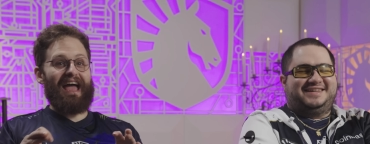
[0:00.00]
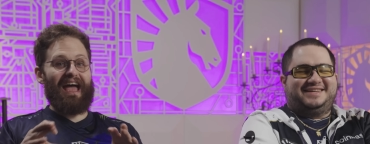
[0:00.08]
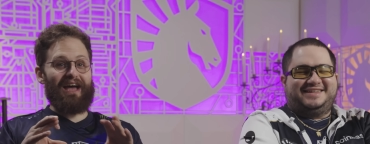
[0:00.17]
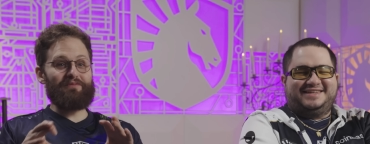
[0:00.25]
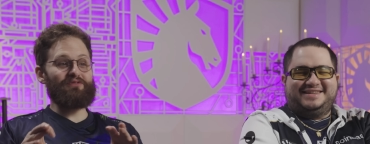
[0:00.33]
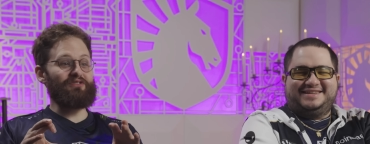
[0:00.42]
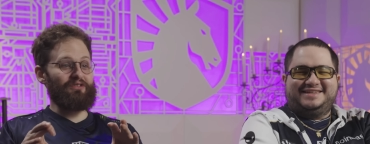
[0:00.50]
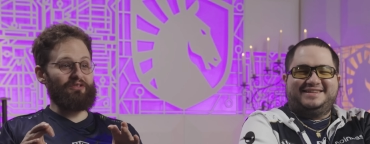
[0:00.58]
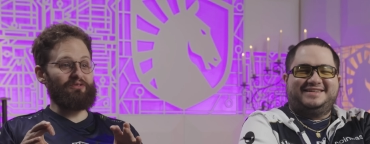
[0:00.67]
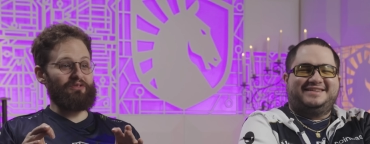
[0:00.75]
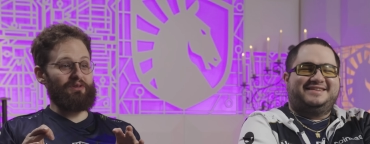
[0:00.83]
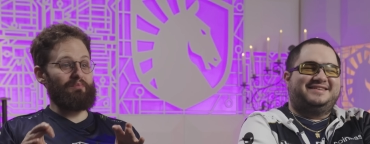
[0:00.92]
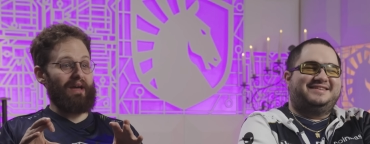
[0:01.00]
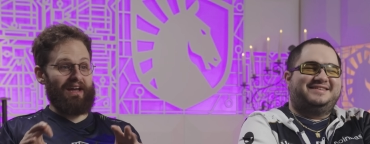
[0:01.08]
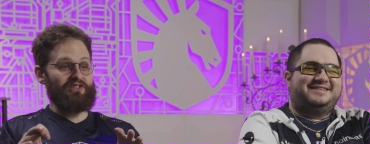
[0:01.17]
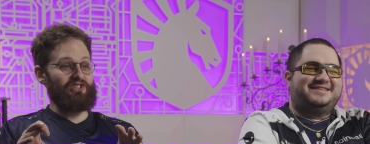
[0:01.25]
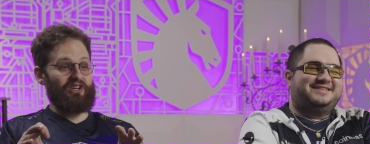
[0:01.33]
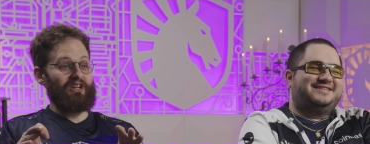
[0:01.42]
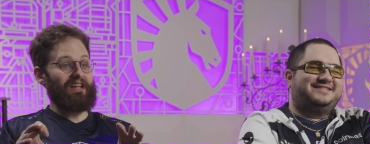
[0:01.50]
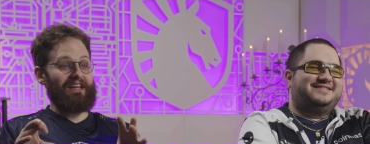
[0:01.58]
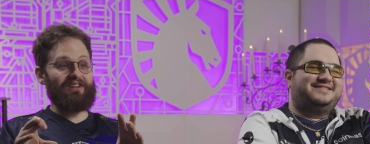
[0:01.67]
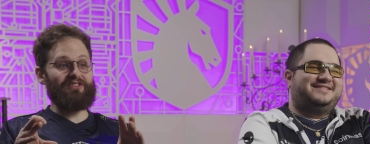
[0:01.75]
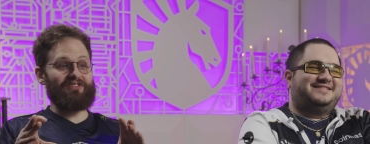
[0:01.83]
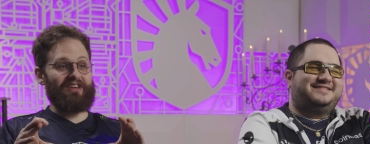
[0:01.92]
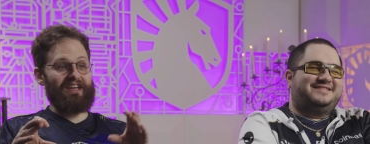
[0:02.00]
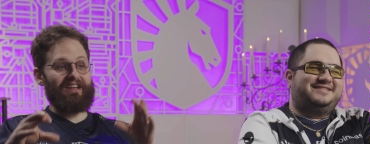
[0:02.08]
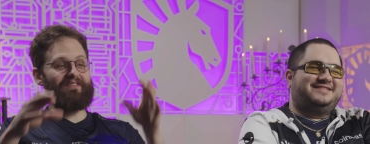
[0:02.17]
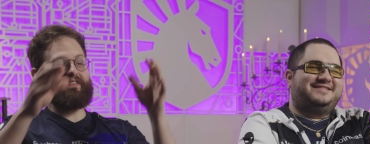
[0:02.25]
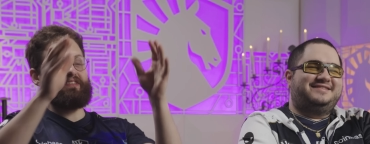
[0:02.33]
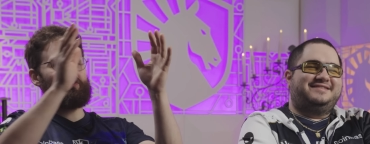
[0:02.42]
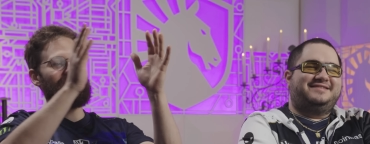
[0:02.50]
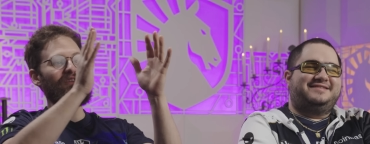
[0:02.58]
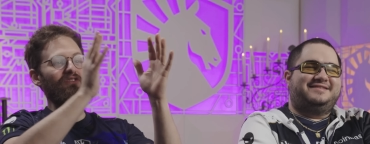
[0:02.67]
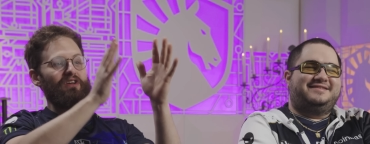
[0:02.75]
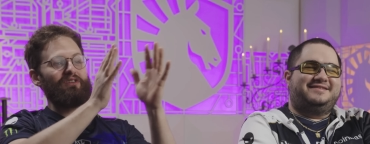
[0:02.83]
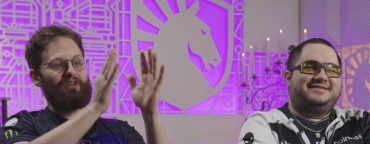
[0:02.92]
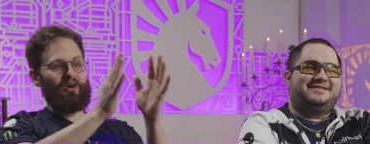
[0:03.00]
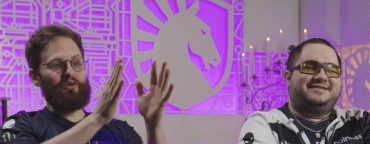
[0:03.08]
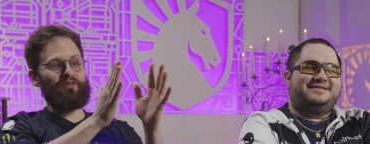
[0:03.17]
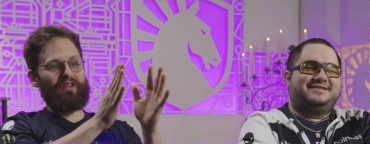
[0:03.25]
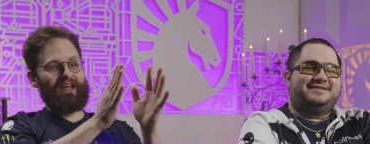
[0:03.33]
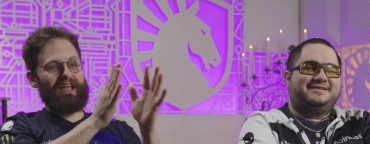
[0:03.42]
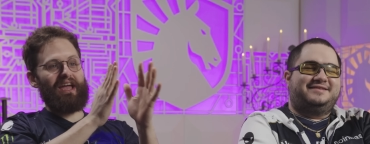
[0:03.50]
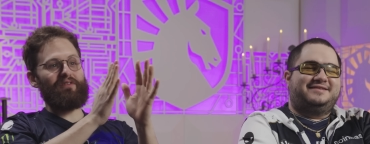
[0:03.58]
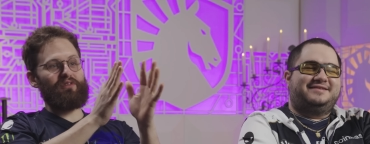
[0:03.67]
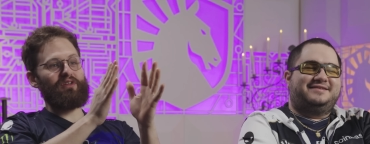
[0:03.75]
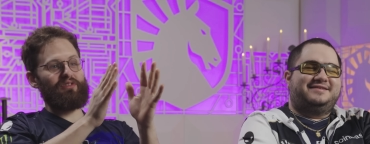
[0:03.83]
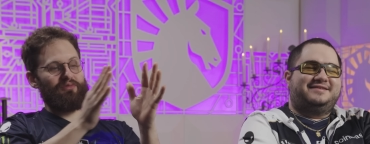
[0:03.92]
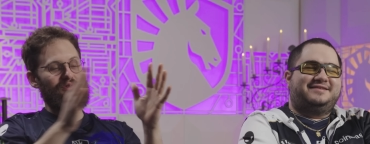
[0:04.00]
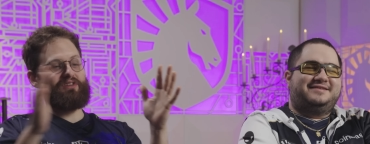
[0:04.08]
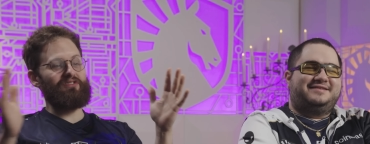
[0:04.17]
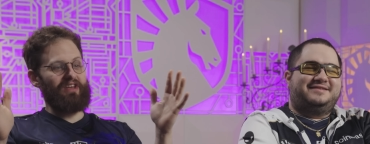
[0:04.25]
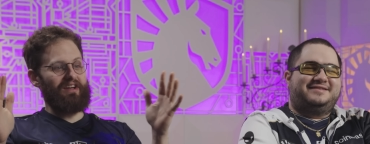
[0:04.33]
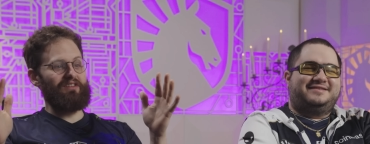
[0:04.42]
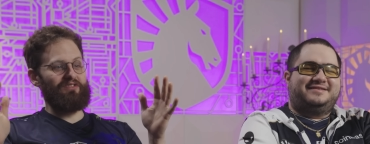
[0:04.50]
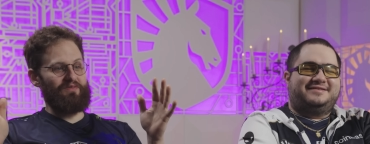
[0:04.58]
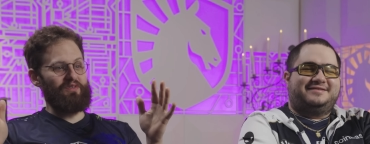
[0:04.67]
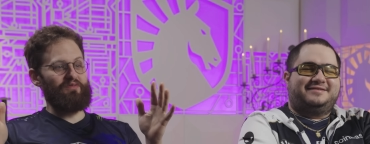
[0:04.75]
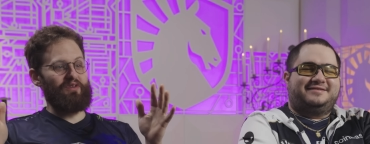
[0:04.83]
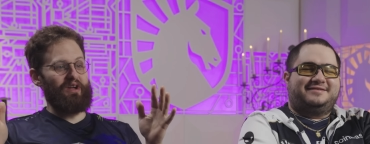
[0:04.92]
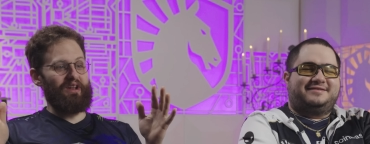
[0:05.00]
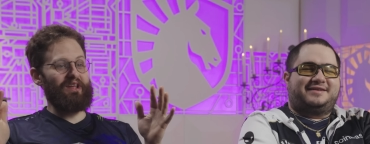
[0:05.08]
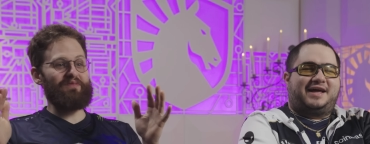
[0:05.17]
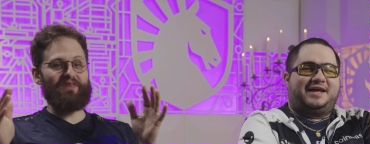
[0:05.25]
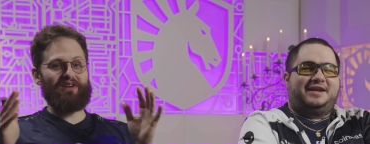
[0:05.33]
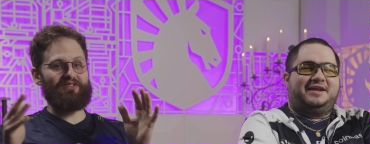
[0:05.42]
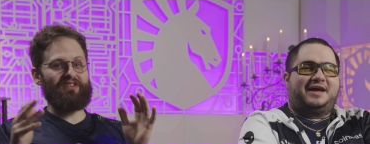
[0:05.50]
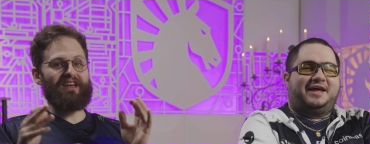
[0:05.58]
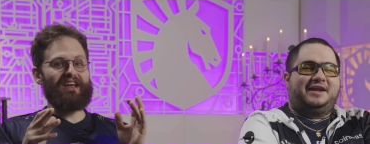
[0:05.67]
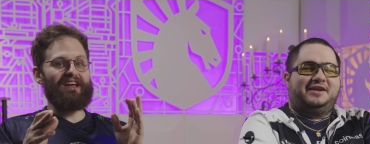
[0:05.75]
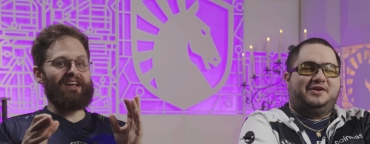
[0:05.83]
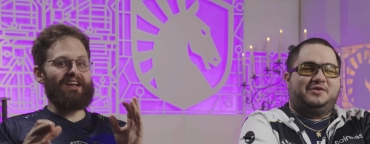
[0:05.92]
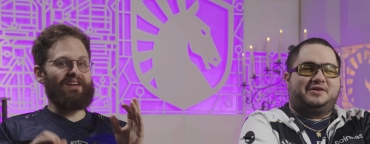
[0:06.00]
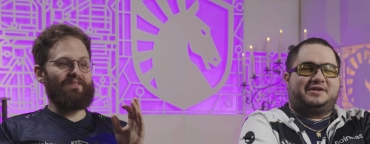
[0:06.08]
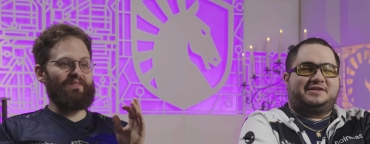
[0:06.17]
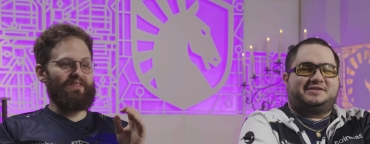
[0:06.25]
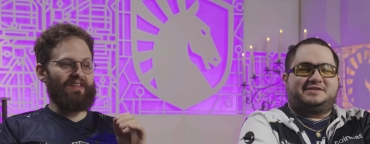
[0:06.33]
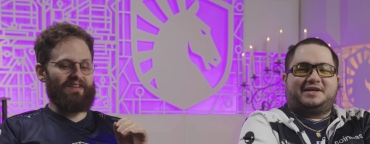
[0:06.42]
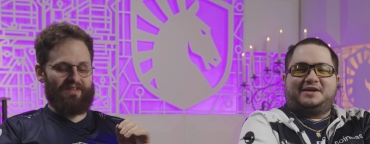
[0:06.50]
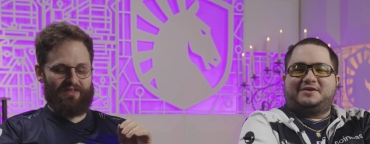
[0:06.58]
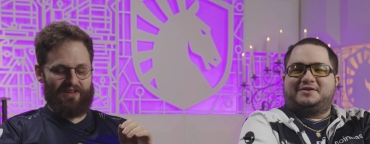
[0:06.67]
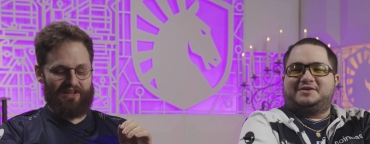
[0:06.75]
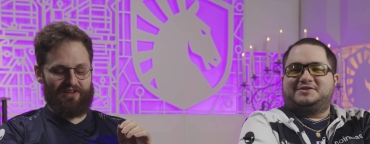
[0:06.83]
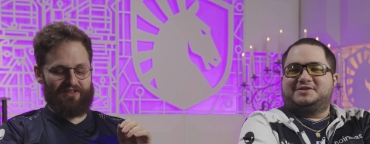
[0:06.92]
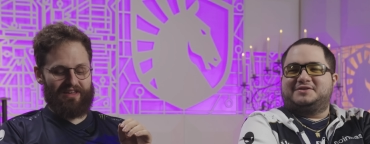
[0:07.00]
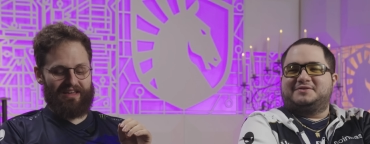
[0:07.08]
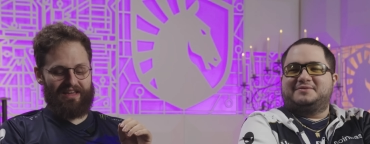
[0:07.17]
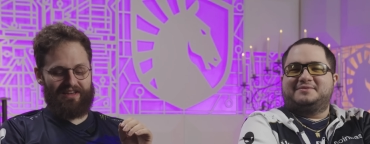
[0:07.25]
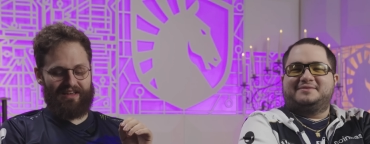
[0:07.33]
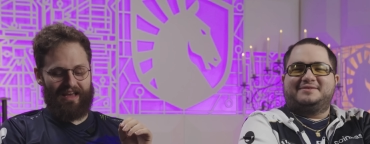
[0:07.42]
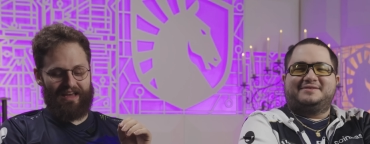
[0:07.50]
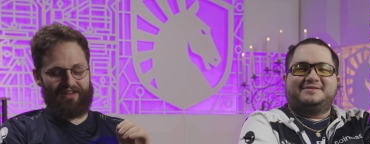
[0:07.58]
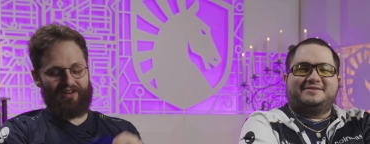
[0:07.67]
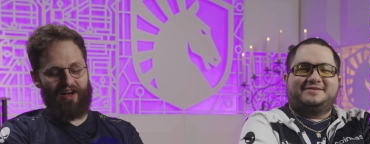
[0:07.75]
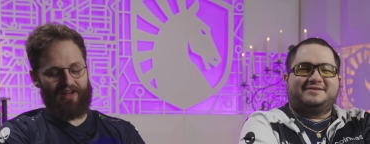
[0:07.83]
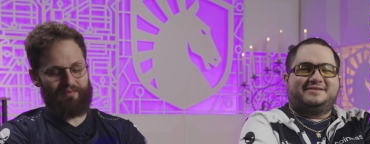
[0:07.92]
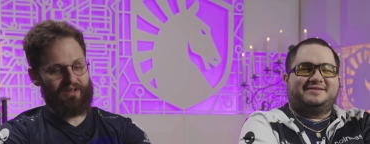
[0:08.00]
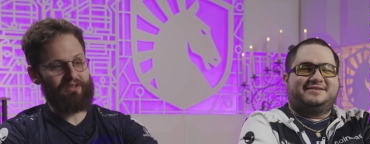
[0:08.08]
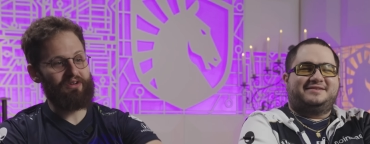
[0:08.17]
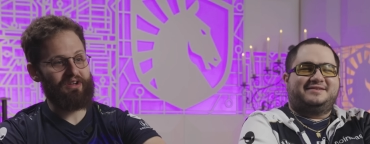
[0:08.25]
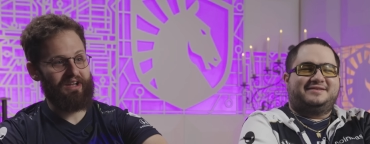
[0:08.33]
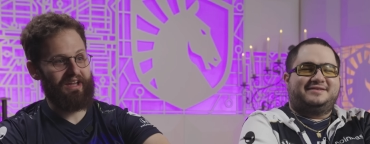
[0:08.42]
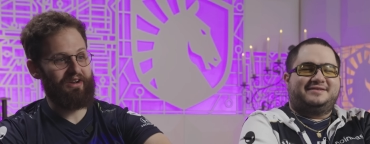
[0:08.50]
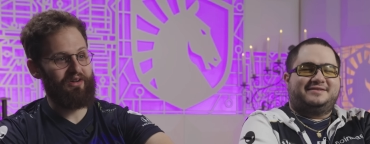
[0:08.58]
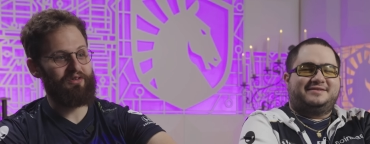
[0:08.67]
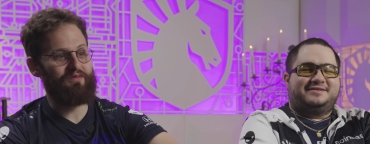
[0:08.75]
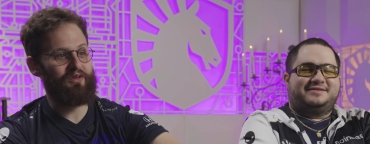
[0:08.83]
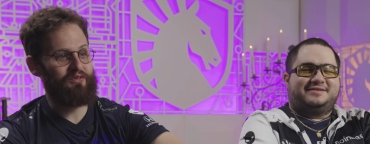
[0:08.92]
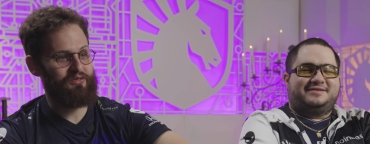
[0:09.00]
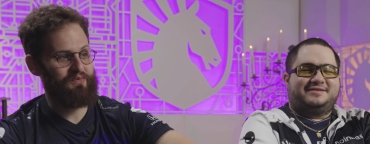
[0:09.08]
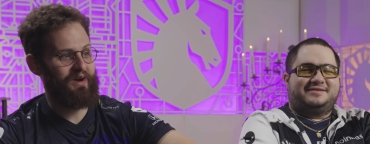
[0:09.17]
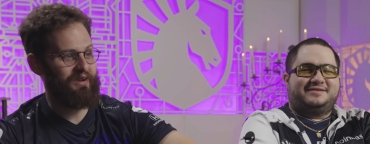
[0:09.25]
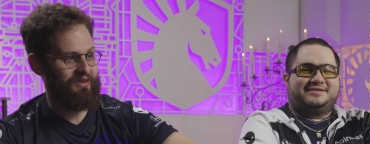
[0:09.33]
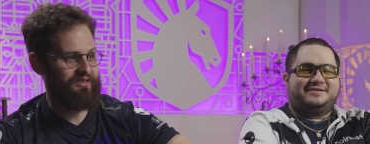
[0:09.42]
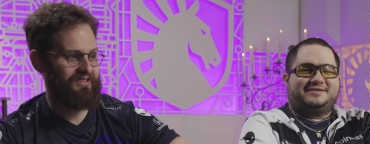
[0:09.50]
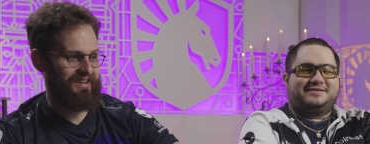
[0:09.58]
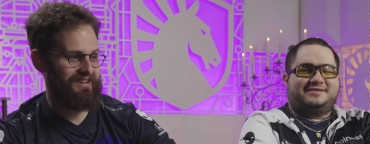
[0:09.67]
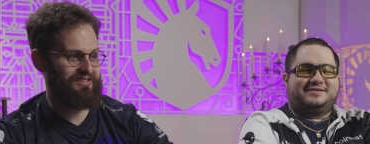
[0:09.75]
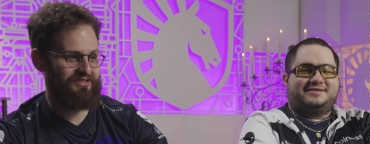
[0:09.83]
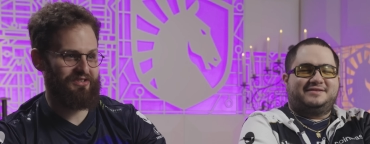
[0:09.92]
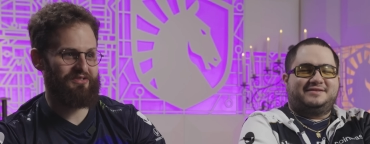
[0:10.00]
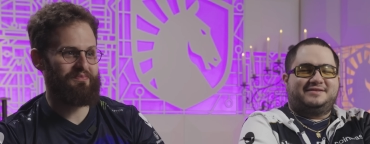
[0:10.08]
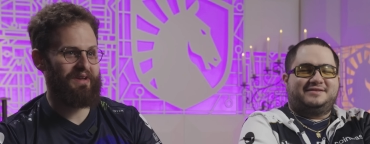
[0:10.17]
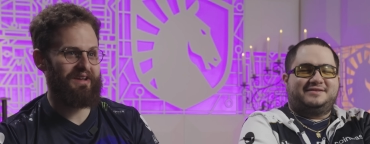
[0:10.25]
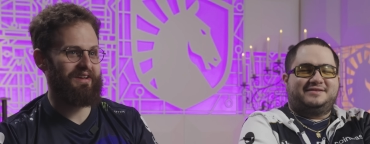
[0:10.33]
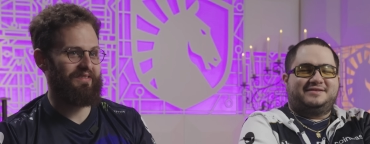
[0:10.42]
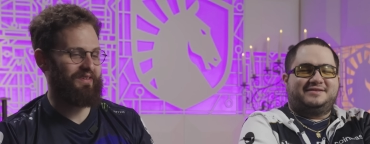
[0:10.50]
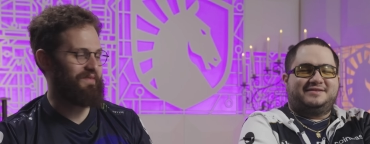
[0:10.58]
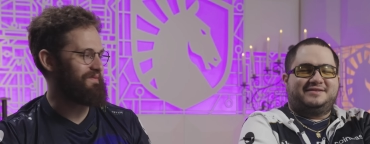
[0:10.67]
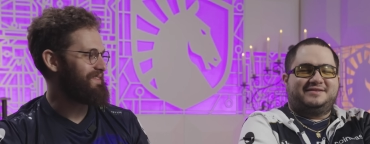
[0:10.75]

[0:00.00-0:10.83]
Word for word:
Speaker 1: absolutely batshit. It is like there is a note like every three seconds of the fight. It I, makes, didn't, I didn't
Speaker 2: know they can stack on he, each other. He cannot
Speaker 1: be looking at all of those reminders. Like he's just making them.